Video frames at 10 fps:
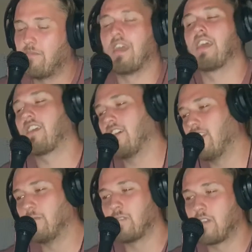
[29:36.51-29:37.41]
Man,
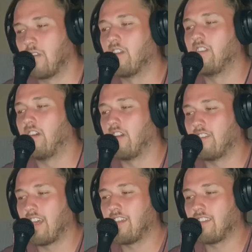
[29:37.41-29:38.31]
condoms are good,
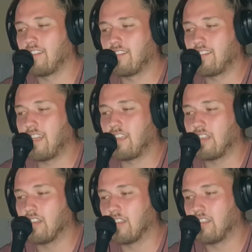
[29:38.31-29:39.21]
though. They're
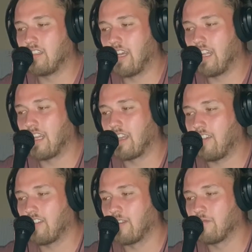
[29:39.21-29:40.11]
good. I like
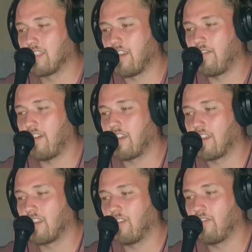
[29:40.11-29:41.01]
condoms. They're
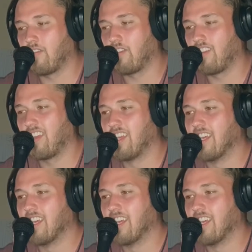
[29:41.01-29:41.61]
fucking good for you.